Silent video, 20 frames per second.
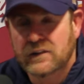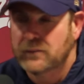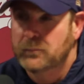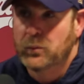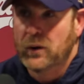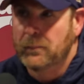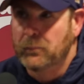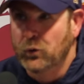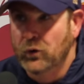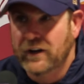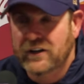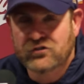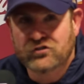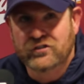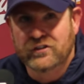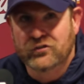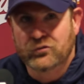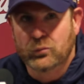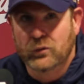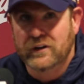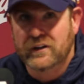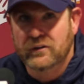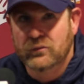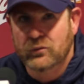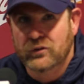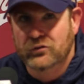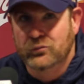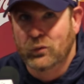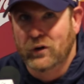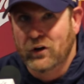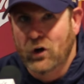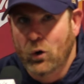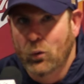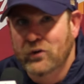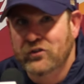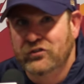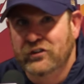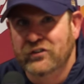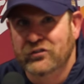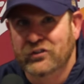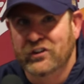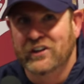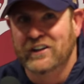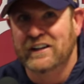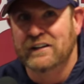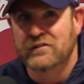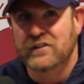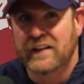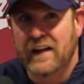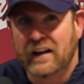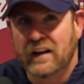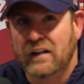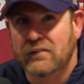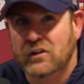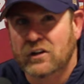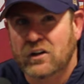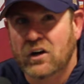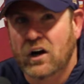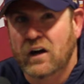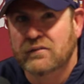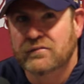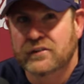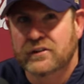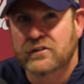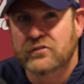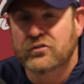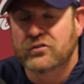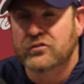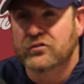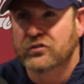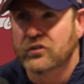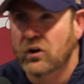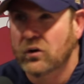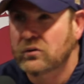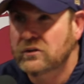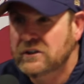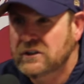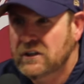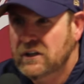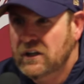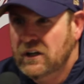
I think preparation is what always is going to give you that level of confidence. And so,